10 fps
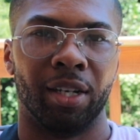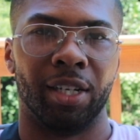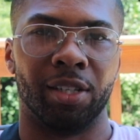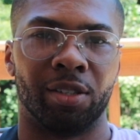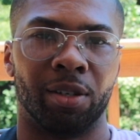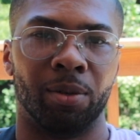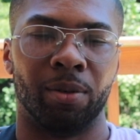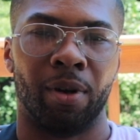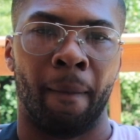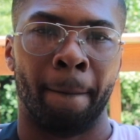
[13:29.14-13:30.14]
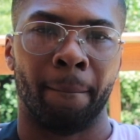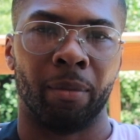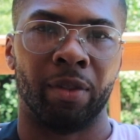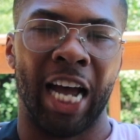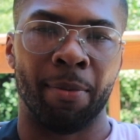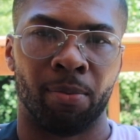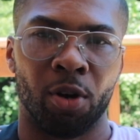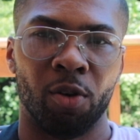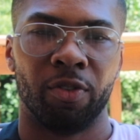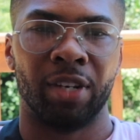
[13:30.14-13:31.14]
And so the
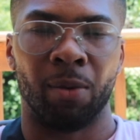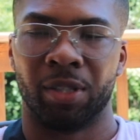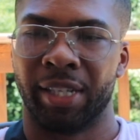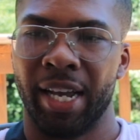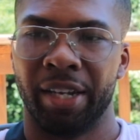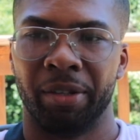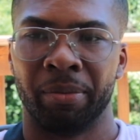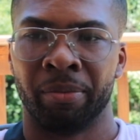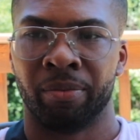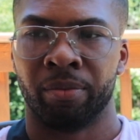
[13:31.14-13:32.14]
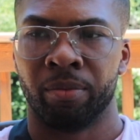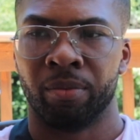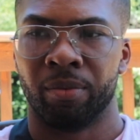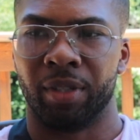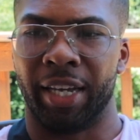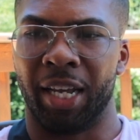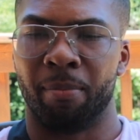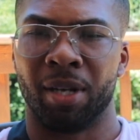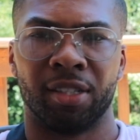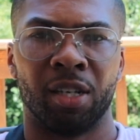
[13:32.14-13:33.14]
ibuprofen, I was taking it, and
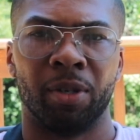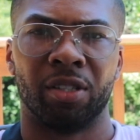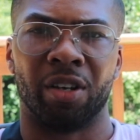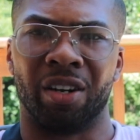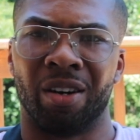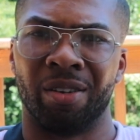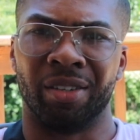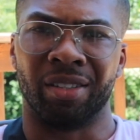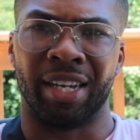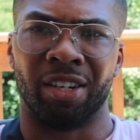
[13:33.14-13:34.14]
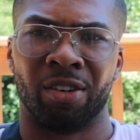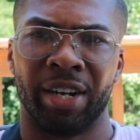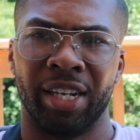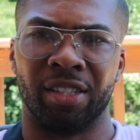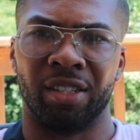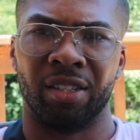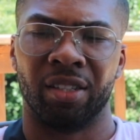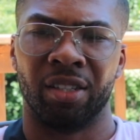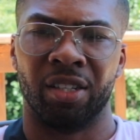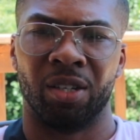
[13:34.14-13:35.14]
my stomach started hurting like crazy,
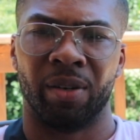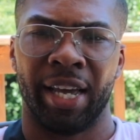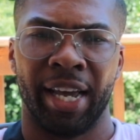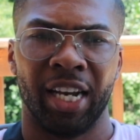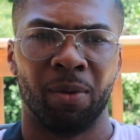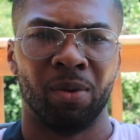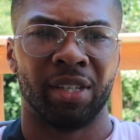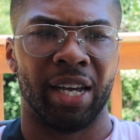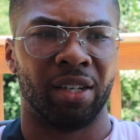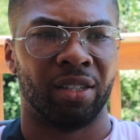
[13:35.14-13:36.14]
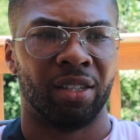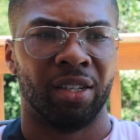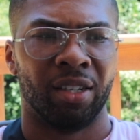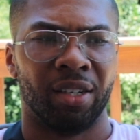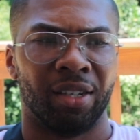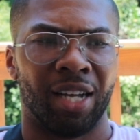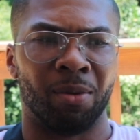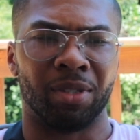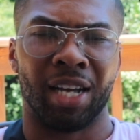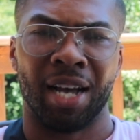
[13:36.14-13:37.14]
and it was like I
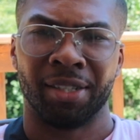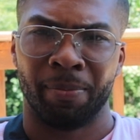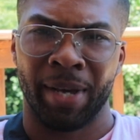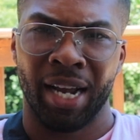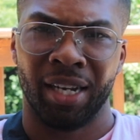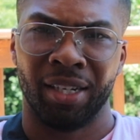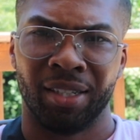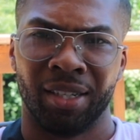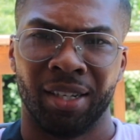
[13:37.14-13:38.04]
was constipated.